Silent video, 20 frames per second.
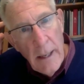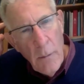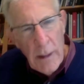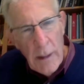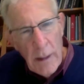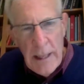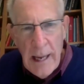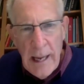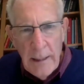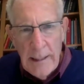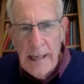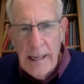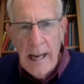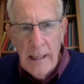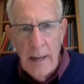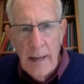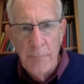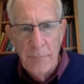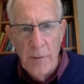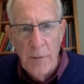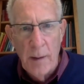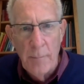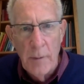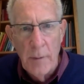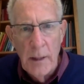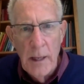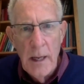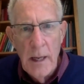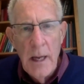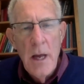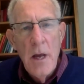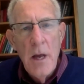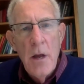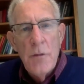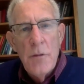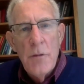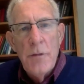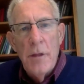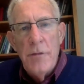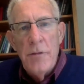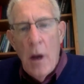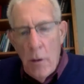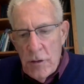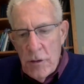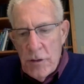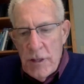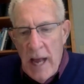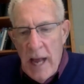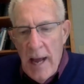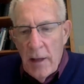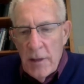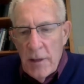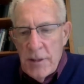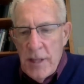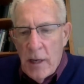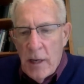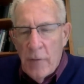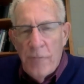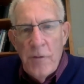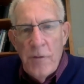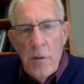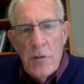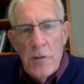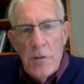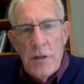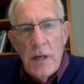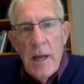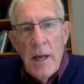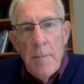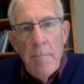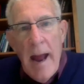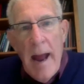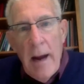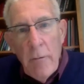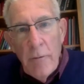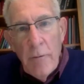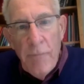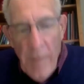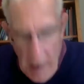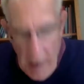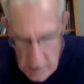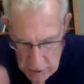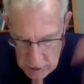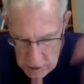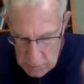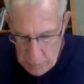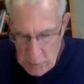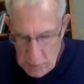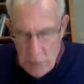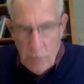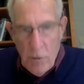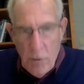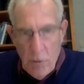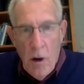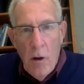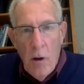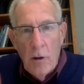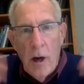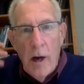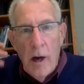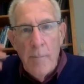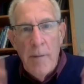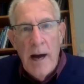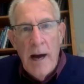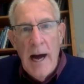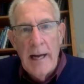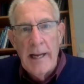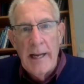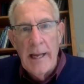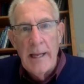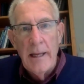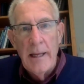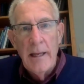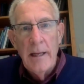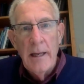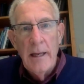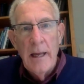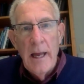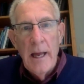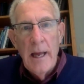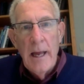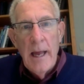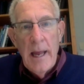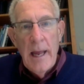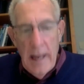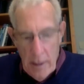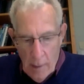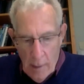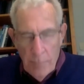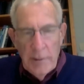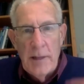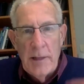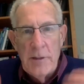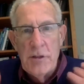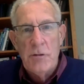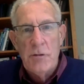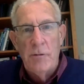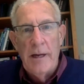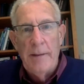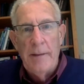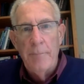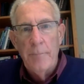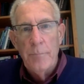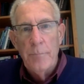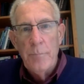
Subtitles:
Where the hell did that come from? Those cells that are fusing, macrophages patrol our body in our bloodstream.